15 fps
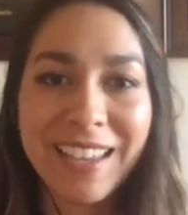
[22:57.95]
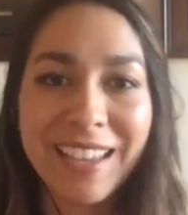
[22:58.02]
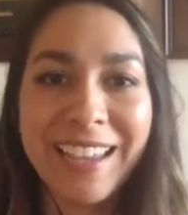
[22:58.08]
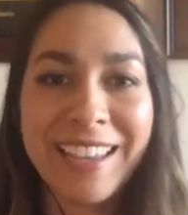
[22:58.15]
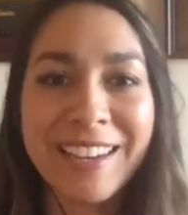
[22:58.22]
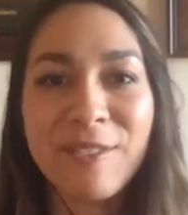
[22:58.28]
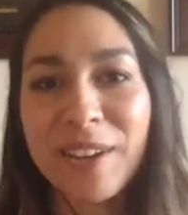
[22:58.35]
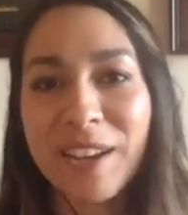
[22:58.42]

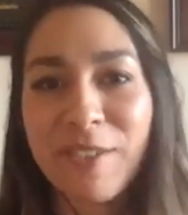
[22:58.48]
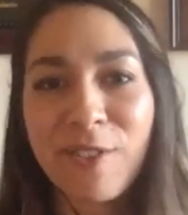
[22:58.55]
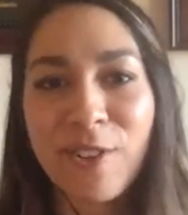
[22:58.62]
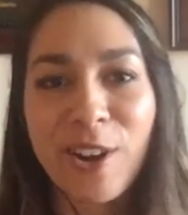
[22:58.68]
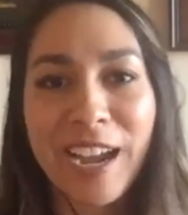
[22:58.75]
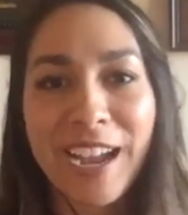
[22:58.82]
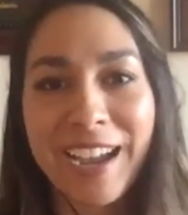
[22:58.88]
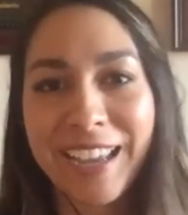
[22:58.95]
And whenever
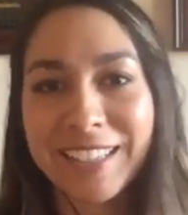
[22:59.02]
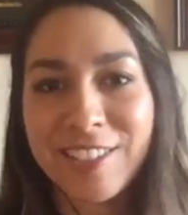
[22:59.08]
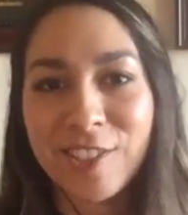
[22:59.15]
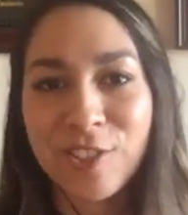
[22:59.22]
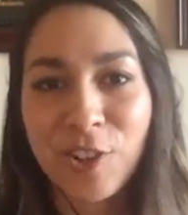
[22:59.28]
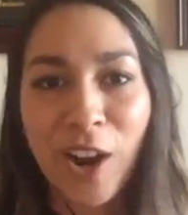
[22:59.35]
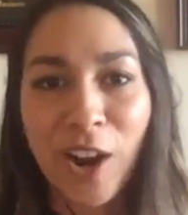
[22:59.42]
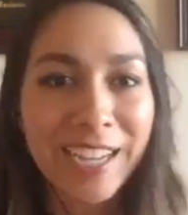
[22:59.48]
I
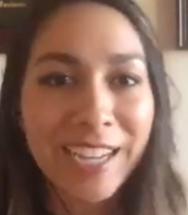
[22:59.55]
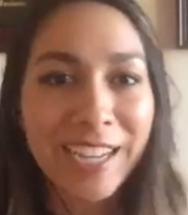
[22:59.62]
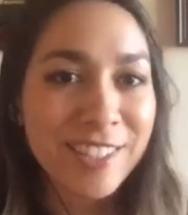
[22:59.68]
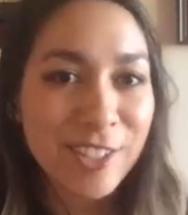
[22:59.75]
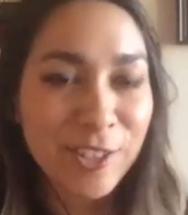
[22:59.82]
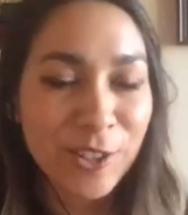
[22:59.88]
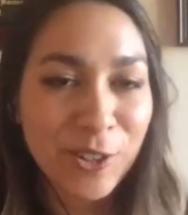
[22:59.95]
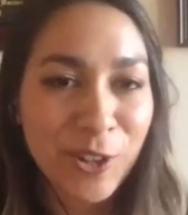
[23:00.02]
try
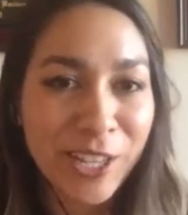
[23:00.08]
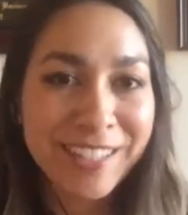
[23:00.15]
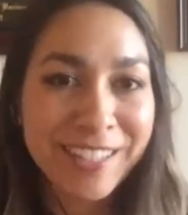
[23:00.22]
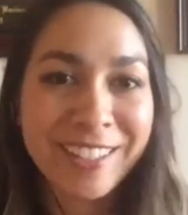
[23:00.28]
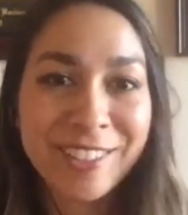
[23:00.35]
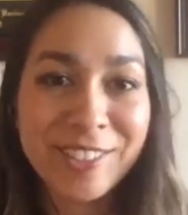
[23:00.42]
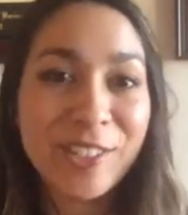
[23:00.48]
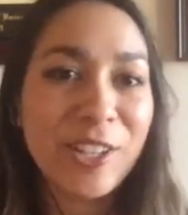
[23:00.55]
to
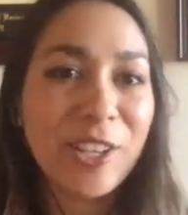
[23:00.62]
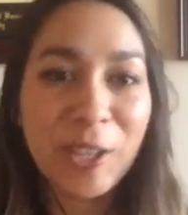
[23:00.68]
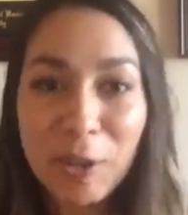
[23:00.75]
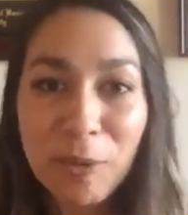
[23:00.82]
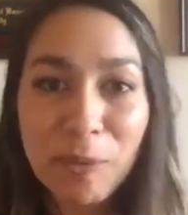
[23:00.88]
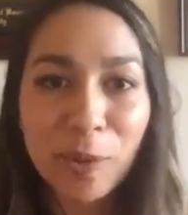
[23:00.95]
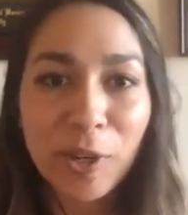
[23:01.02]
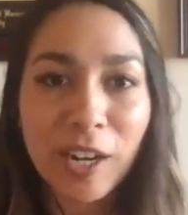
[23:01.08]
include
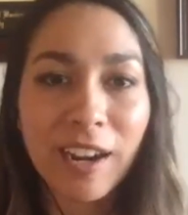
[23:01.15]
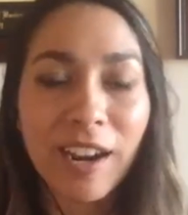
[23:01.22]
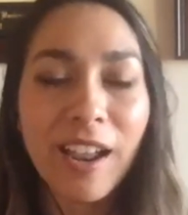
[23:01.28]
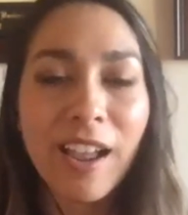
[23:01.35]
humor,